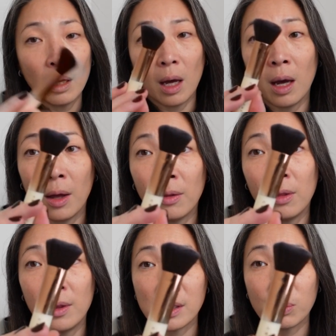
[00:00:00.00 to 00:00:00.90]
Uh,
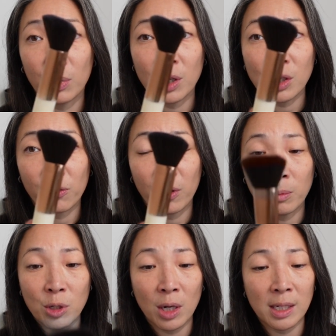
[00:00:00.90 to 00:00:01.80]
this brush from
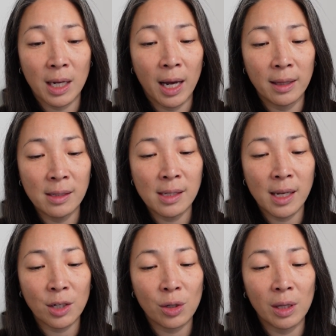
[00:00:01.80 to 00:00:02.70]
Chantecaille. This is
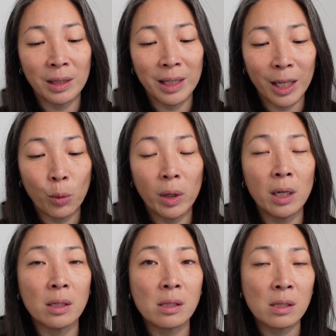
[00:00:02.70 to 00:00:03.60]
actually the
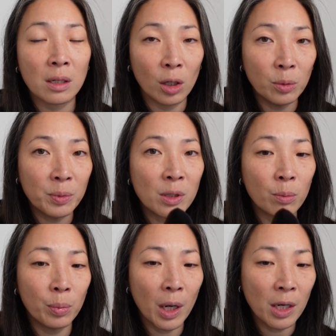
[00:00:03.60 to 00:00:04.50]
Liquid Sculpt
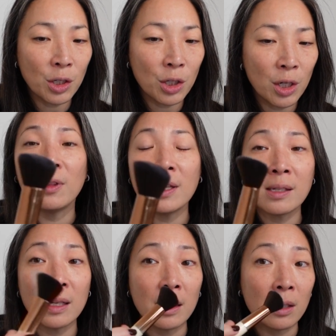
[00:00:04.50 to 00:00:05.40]
brush.
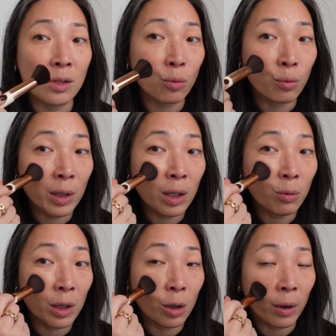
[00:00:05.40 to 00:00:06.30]
This is really,
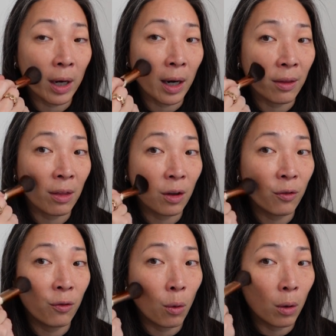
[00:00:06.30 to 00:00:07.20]
really great, I think,
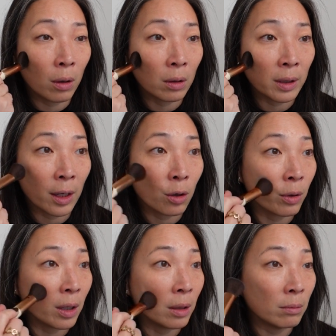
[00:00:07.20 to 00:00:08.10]
for like
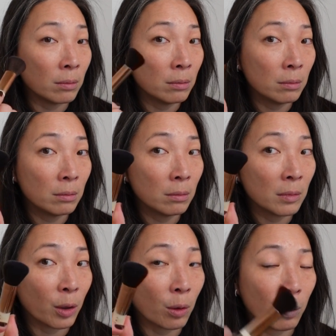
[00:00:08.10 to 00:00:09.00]
cream
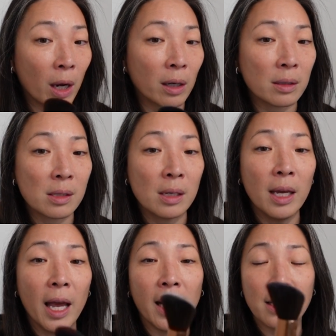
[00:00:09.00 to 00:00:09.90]
liquid products.
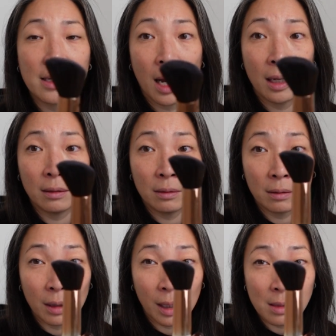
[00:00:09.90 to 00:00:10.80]
And it's got
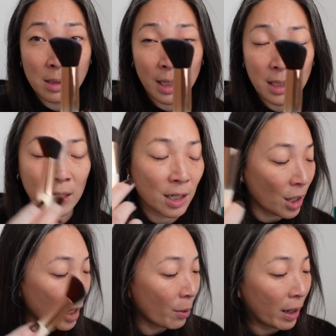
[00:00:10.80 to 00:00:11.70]
like a slanted edge.
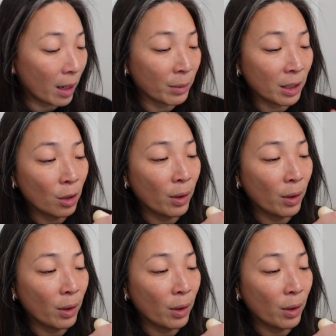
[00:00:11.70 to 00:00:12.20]
Anyway, I'm gonna go